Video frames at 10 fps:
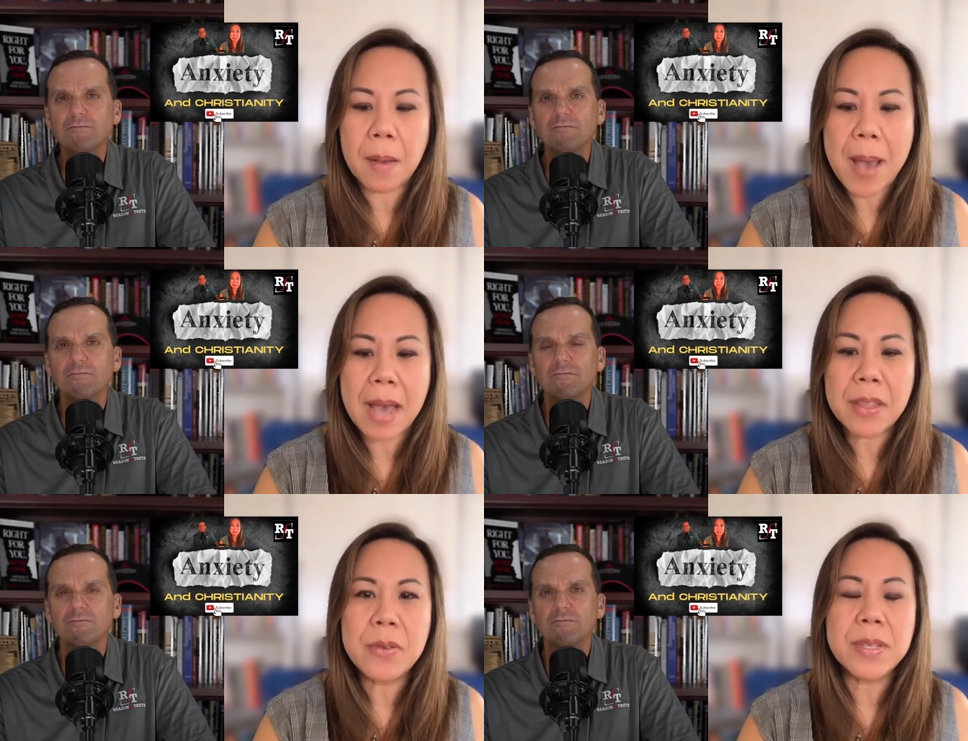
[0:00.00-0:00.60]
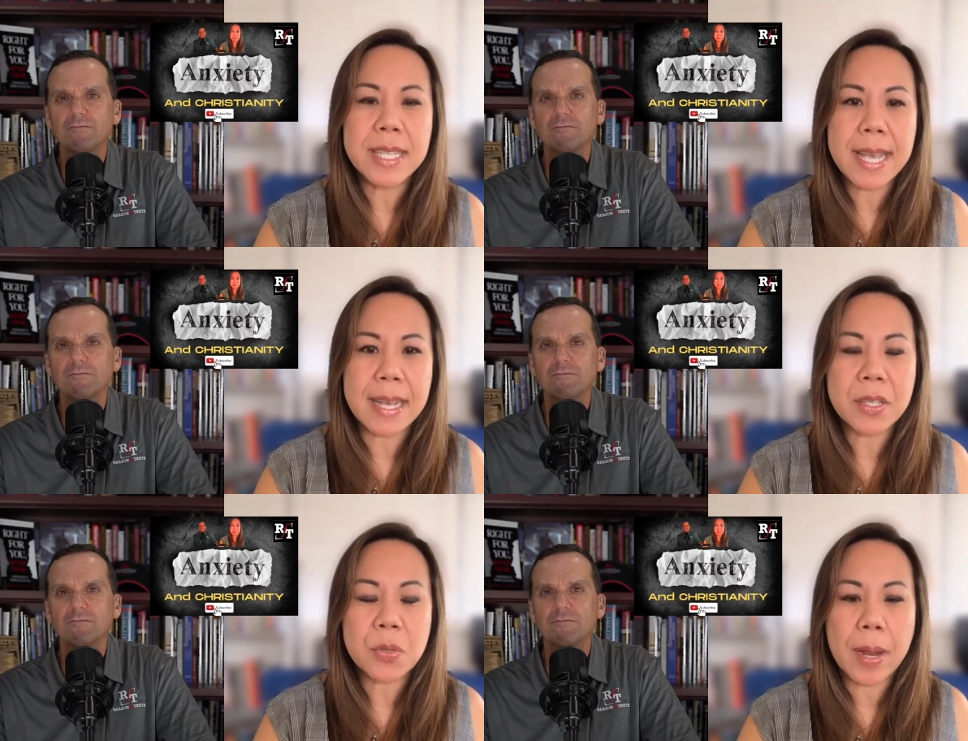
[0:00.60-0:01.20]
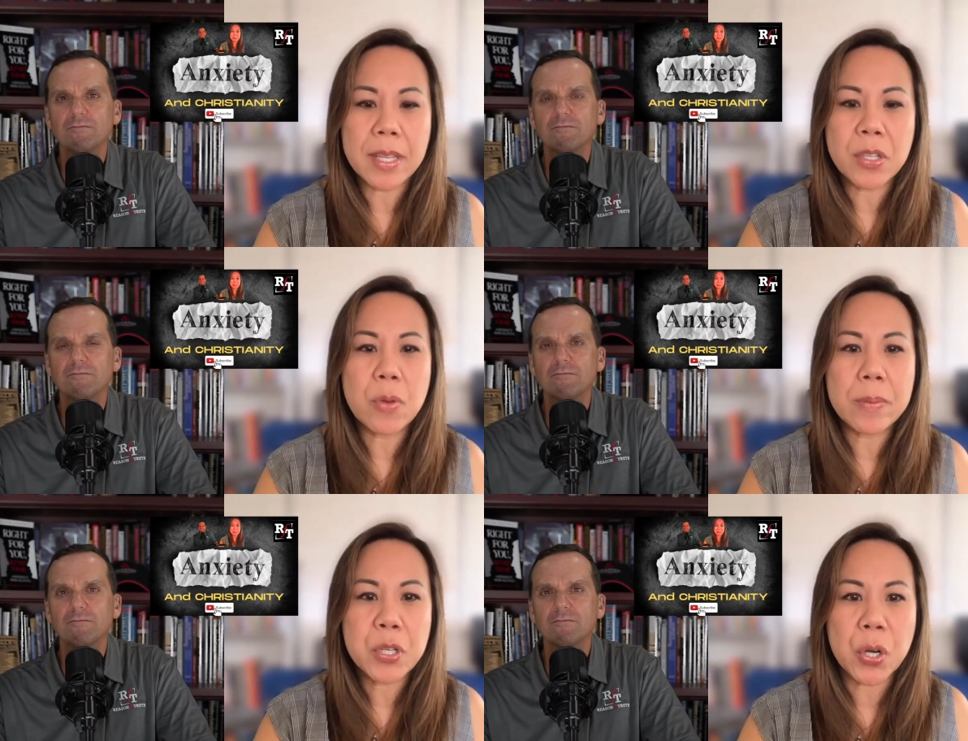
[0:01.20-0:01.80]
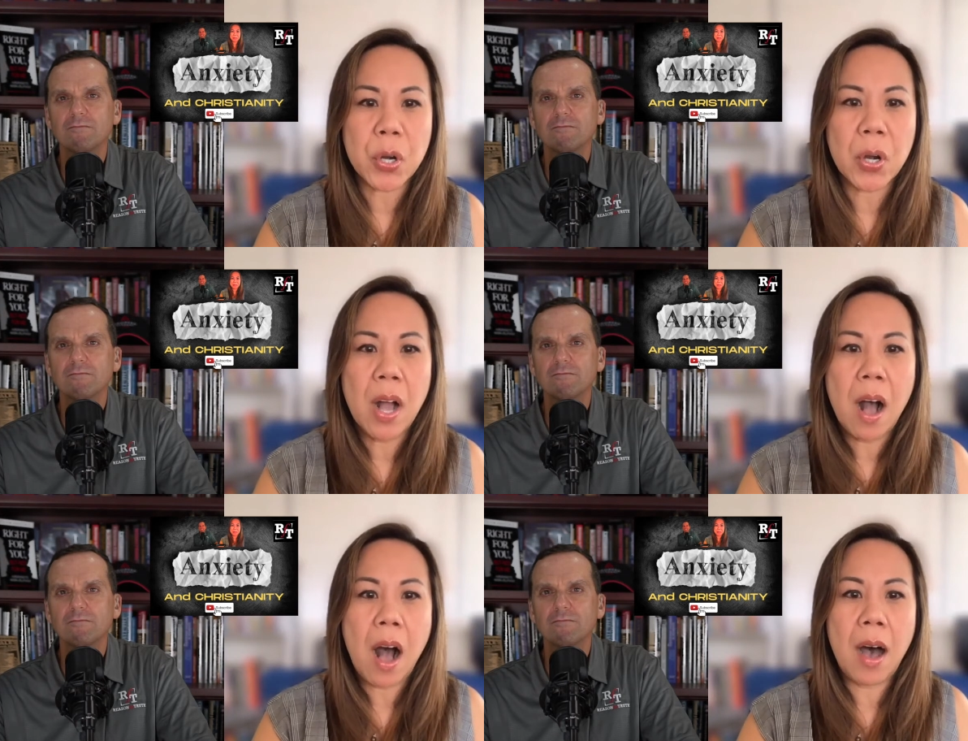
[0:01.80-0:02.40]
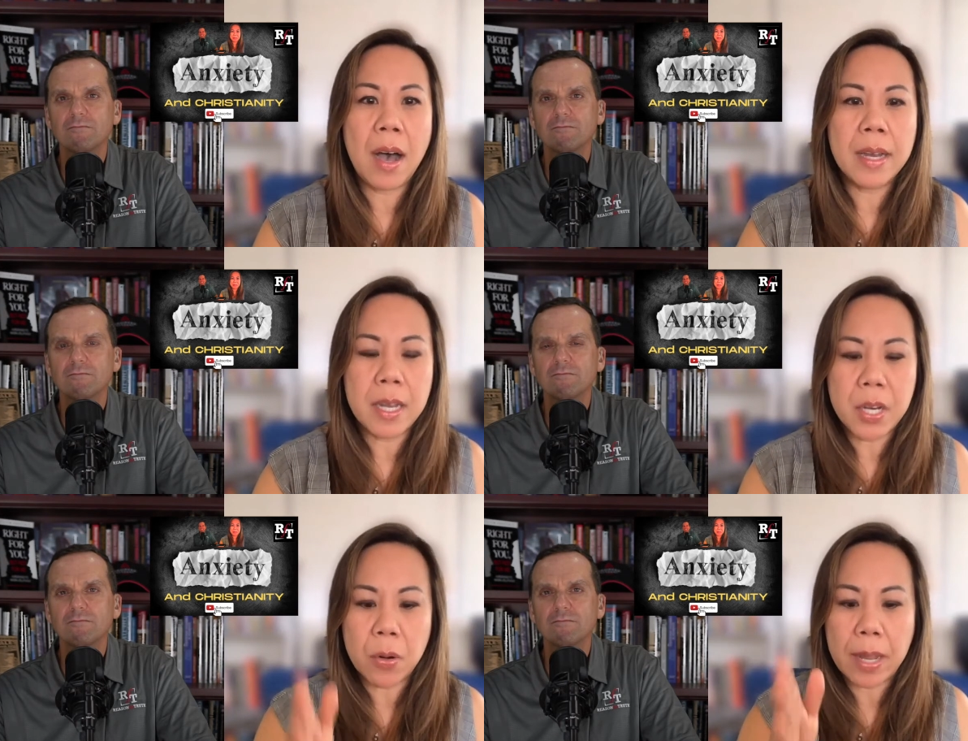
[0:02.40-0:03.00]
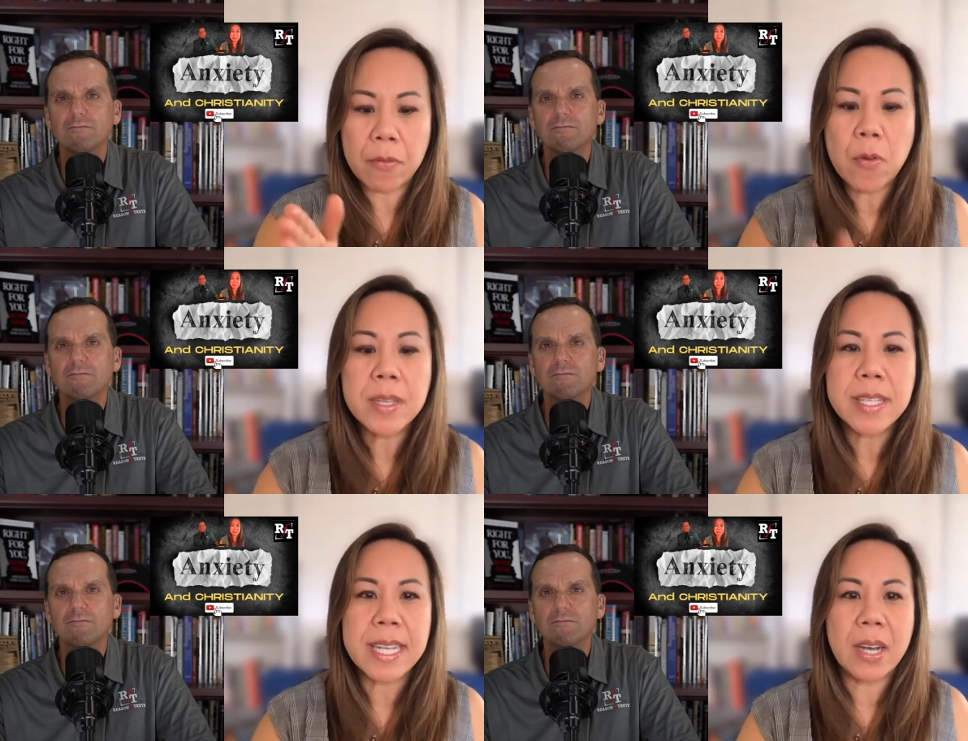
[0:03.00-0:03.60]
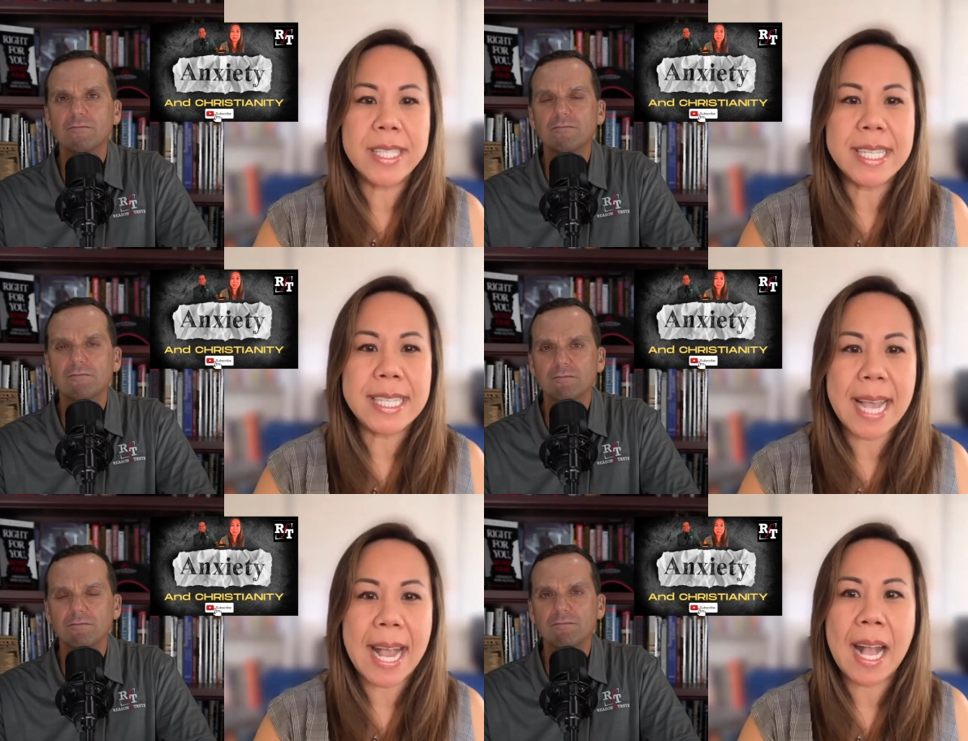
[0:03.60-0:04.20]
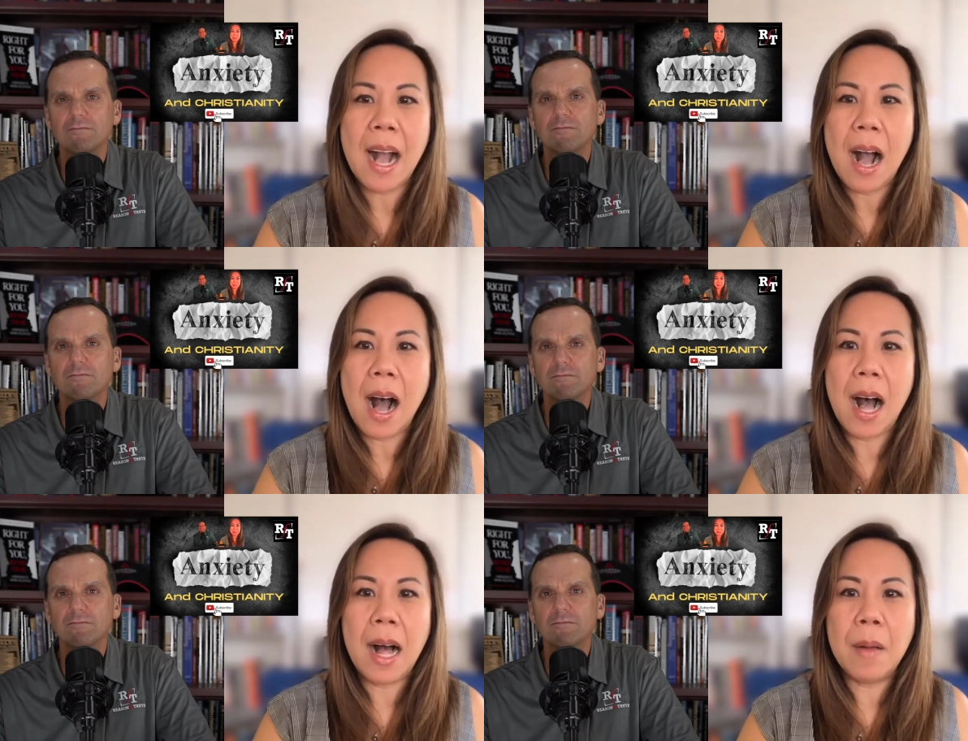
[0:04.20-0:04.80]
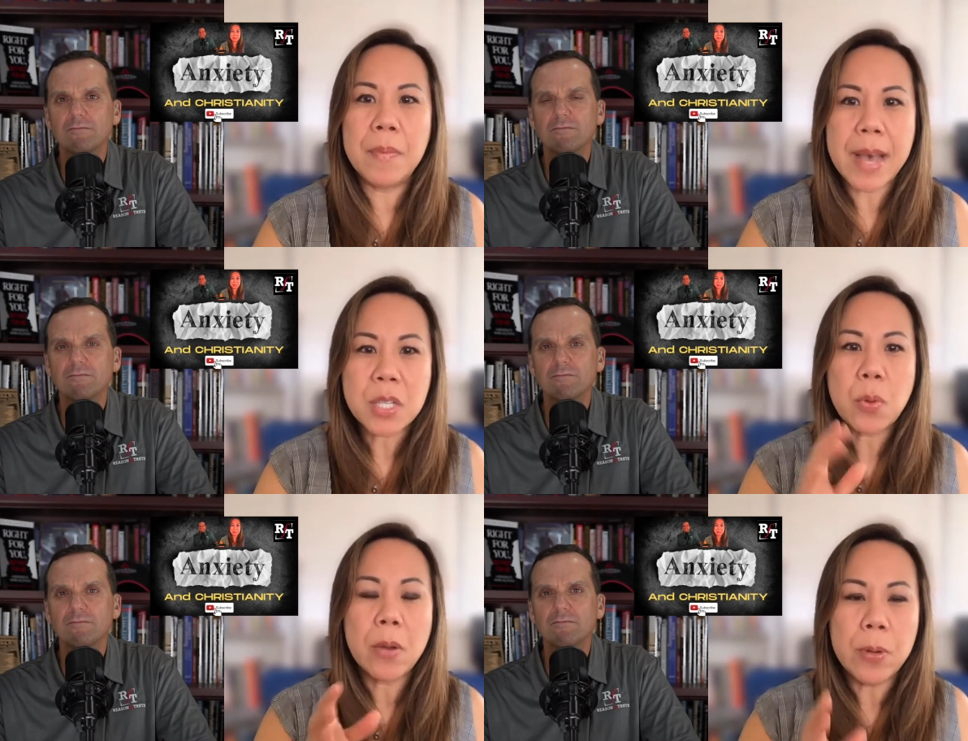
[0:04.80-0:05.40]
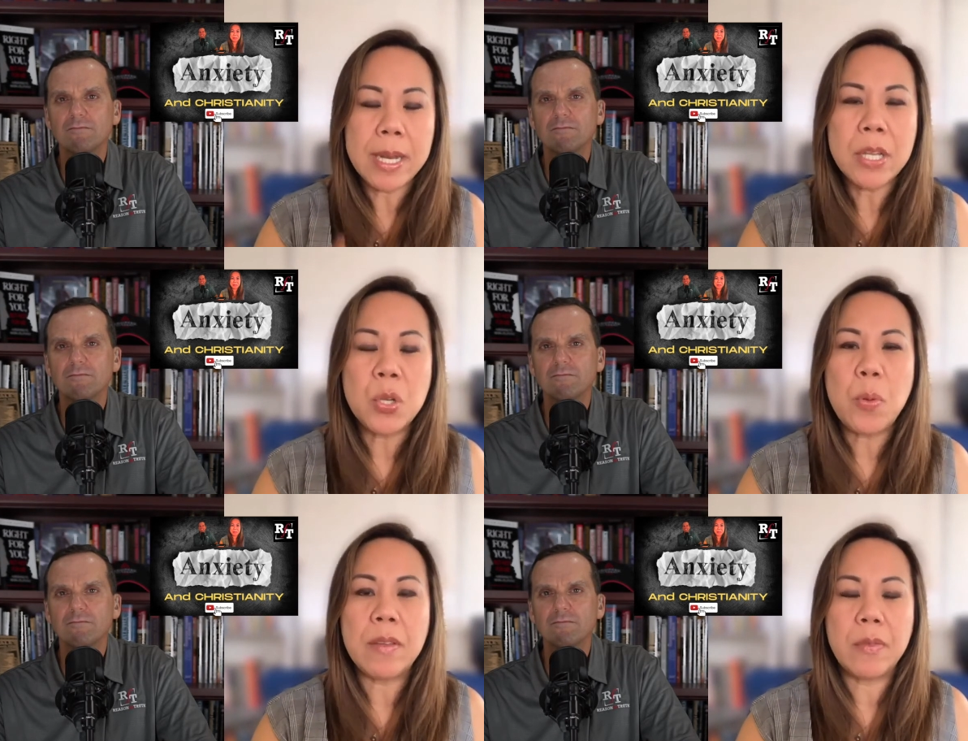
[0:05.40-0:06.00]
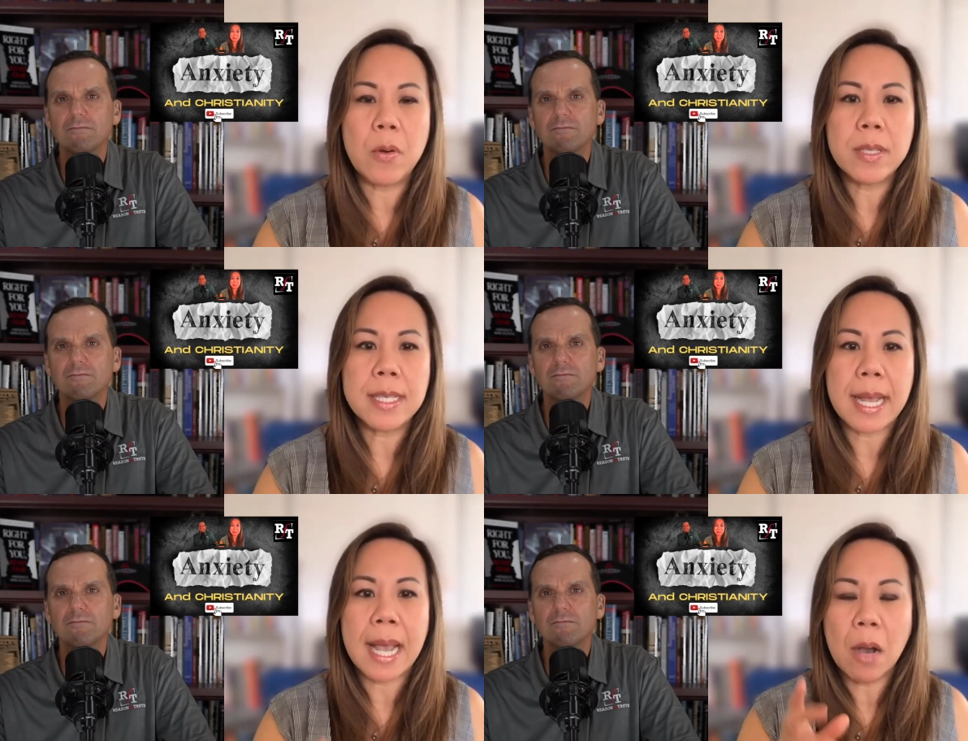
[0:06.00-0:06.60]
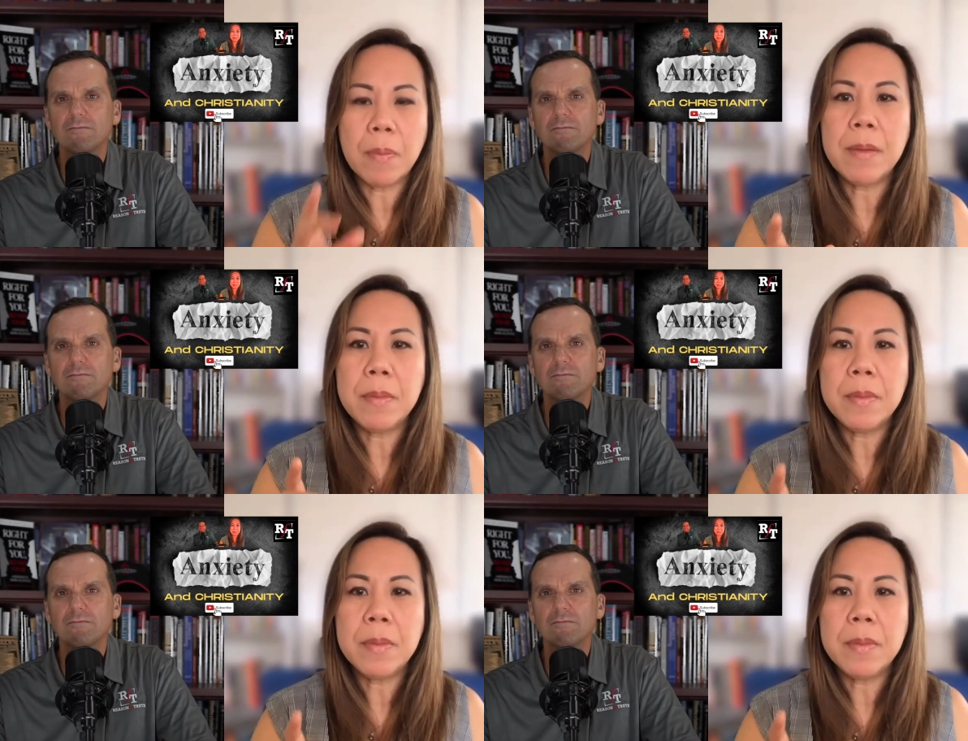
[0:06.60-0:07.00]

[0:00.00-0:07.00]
Speaker 1: Matthew six, right, scripture on, you know, like focusing on today. Um, that's what I really do with folks is I help them